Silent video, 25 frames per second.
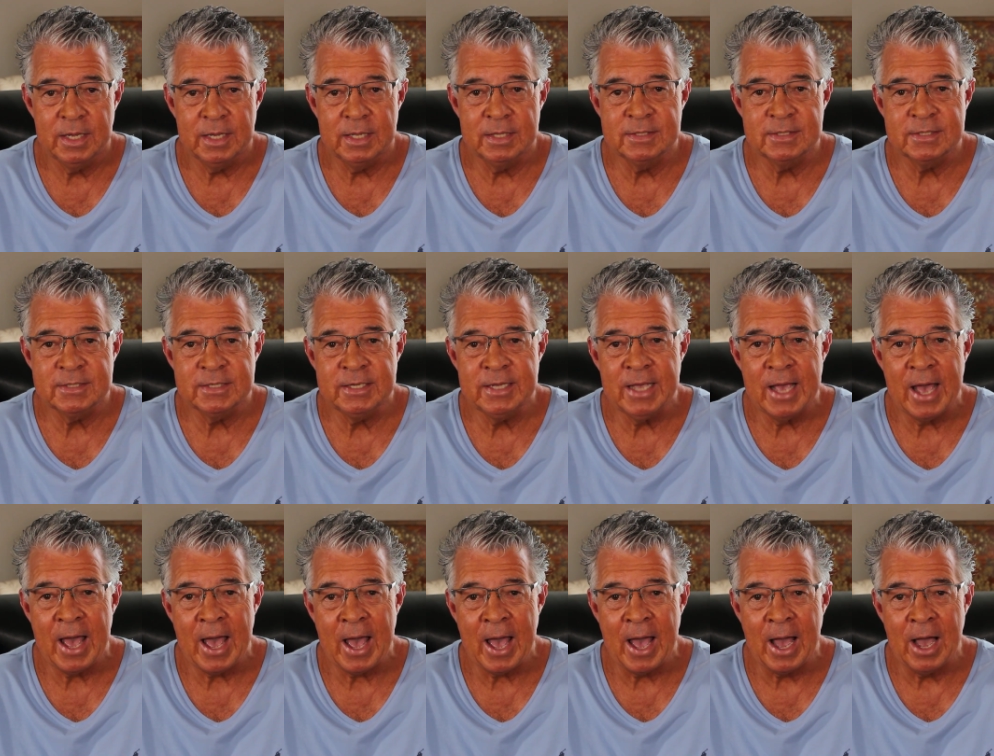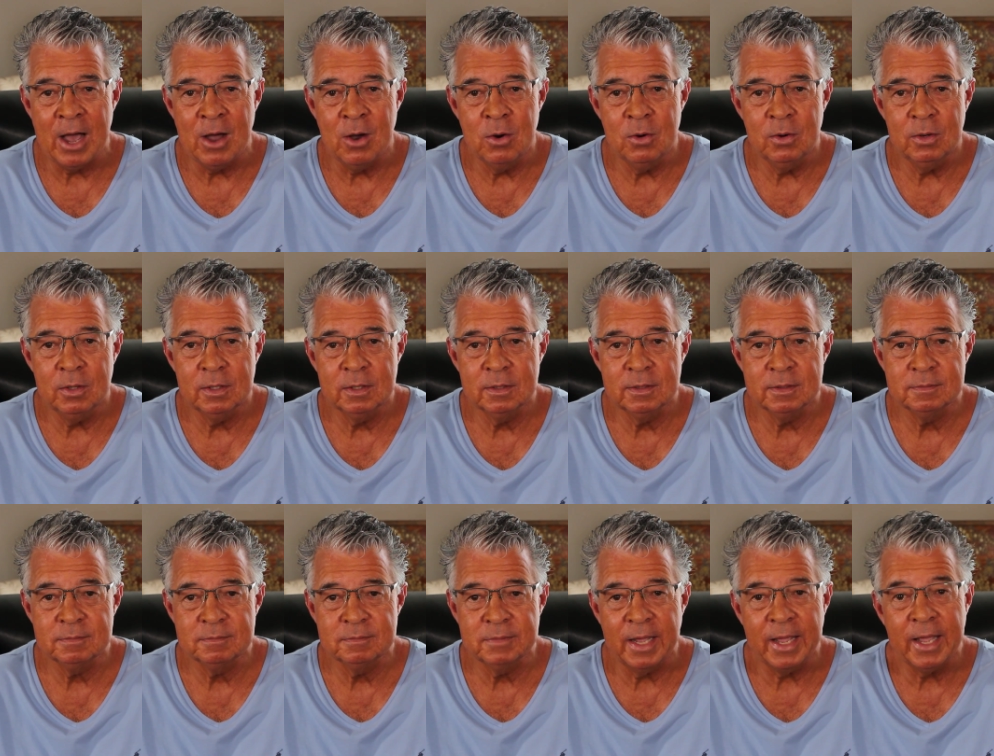and see how
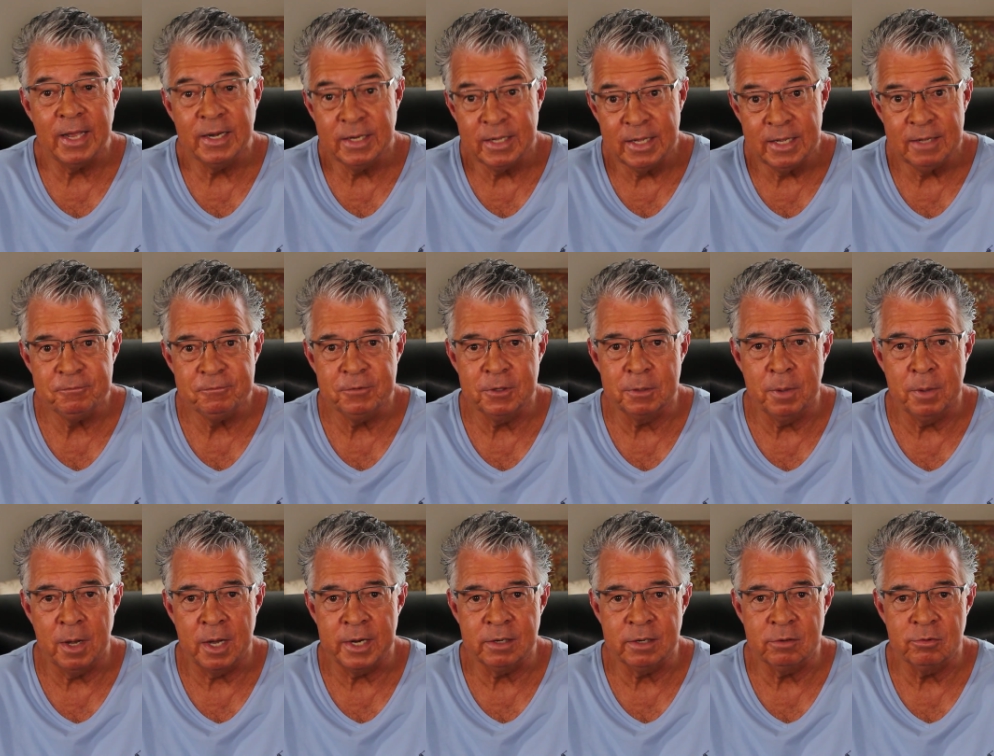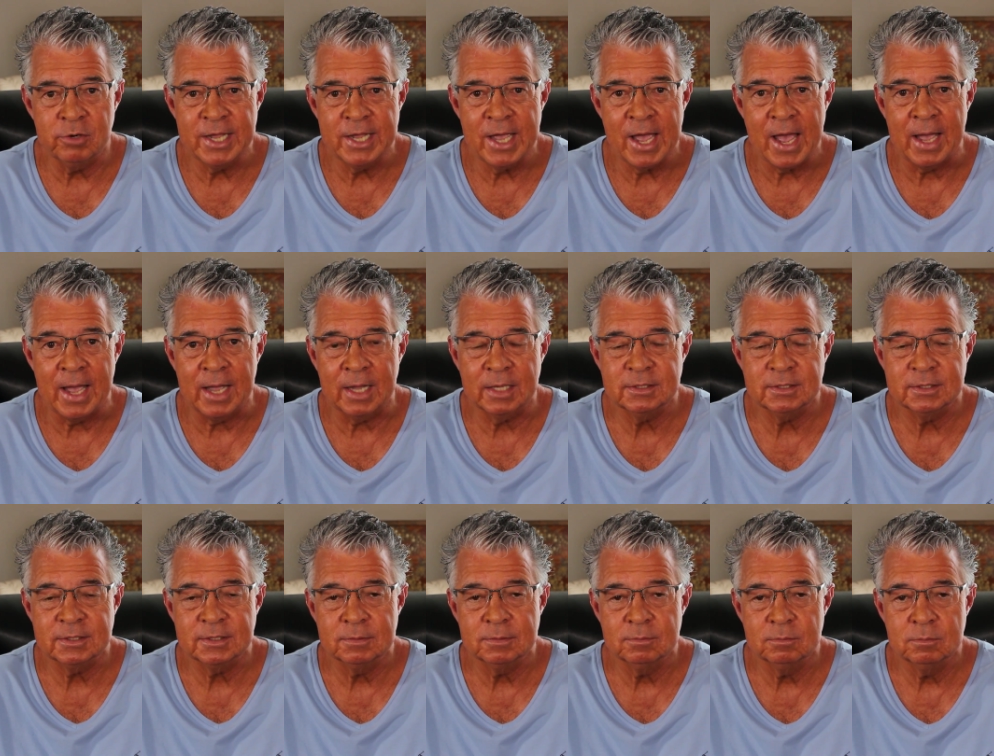and if your body
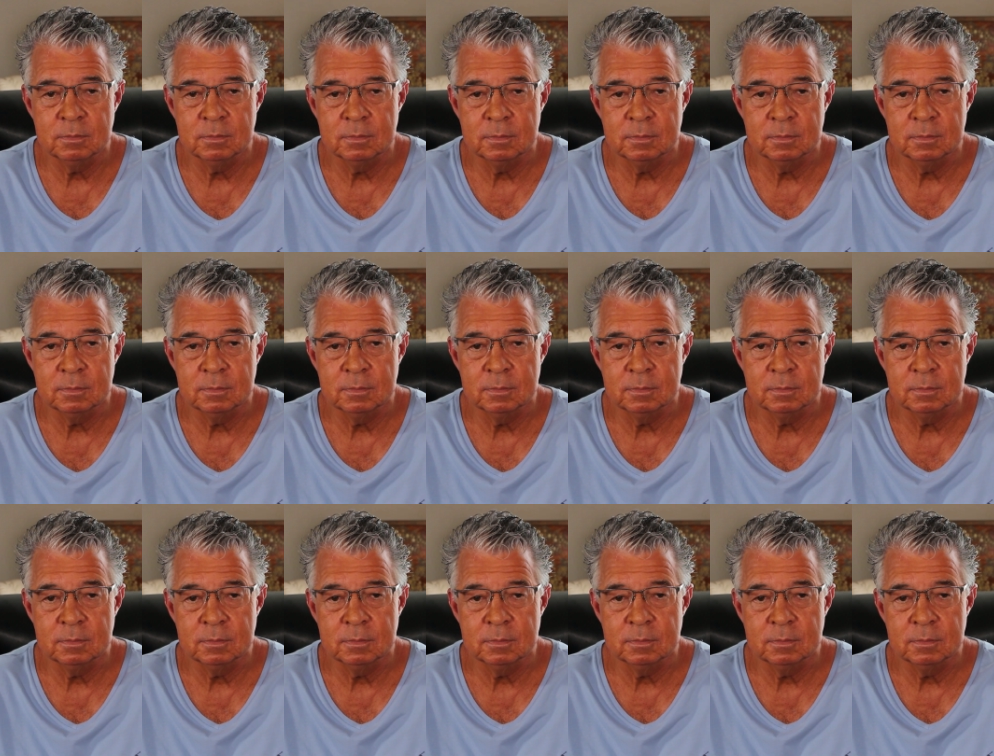reacts.